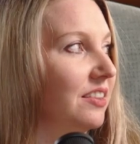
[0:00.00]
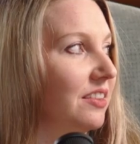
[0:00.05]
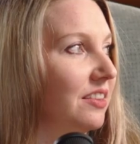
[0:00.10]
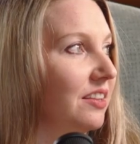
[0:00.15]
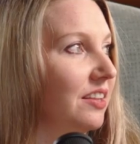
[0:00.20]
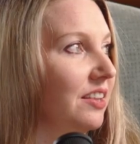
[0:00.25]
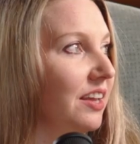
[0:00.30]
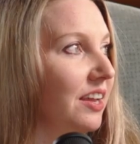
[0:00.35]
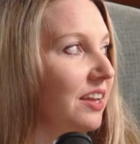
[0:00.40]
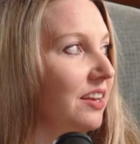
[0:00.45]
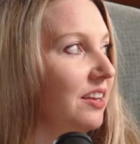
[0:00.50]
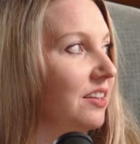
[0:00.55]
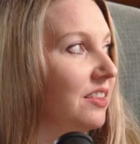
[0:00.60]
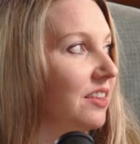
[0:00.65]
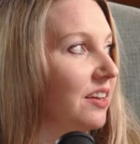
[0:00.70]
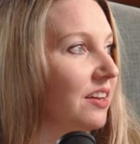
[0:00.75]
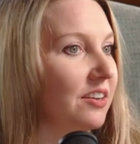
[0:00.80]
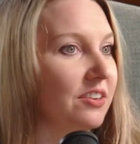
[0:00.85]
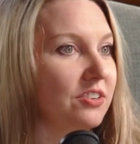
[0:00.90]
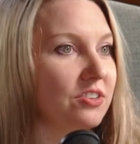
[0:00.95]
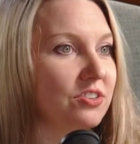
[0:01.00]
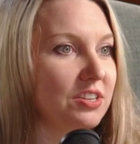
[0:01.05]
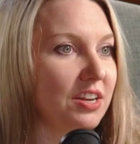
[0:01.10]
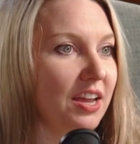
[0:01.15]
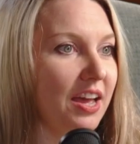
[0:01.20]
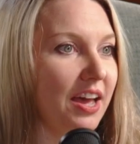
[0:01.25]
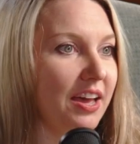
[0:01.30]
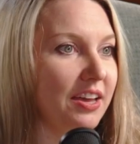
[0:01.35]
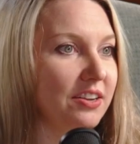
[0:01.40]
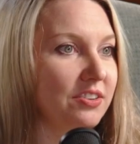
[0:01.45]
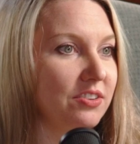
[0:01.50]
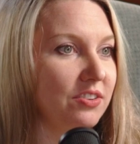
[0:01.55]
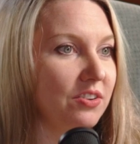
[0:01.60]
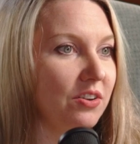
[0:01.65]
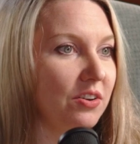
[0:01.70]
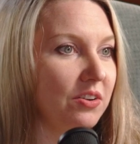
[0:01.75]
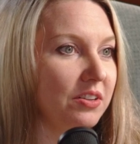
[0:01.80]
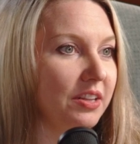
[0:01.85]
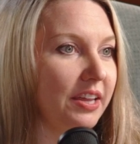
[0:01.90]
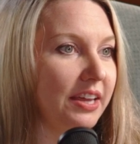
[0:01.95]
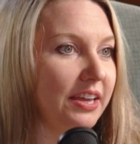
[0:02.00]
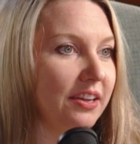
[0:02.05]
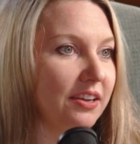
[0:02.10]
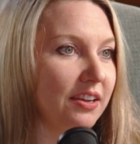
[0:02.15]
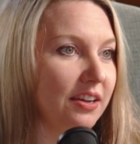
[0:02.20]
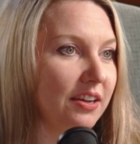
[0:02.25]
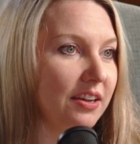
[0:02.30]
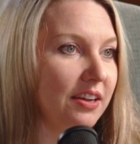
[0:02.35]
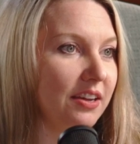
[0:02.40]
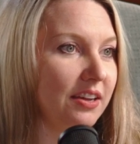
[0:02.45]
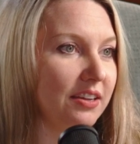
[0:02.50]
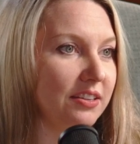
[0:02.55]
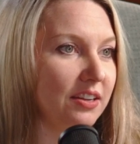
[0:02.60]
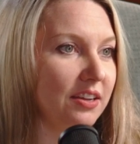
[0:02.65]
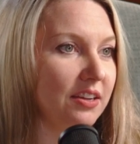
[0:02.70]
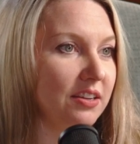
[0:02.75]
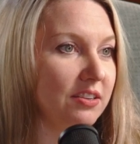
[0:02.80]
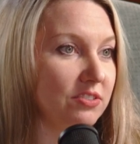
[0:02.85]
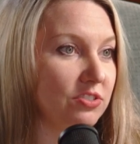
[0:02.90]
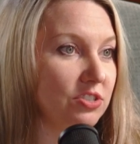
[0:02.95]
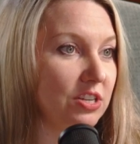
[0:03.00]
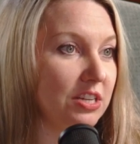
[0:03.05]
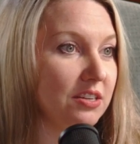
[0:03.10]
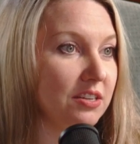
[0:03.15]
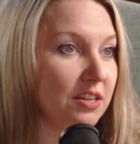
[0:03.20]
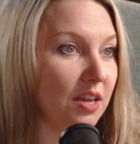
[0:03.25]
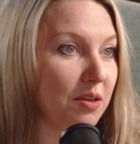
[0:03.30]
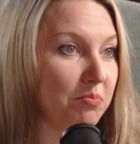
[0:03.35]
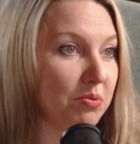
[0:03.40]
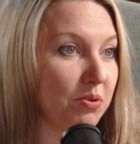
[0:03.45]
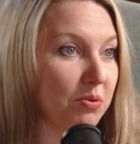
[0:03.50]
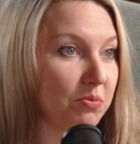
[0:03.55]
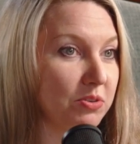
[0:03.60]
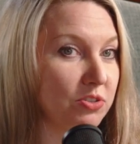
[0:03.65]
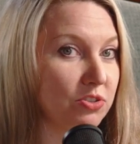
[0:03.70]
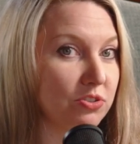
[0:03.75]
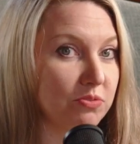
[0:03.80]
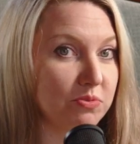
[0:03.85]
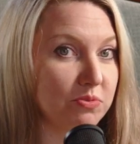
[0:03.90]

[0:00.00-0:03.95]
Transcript: the lady there, she had, like a chin diaper, which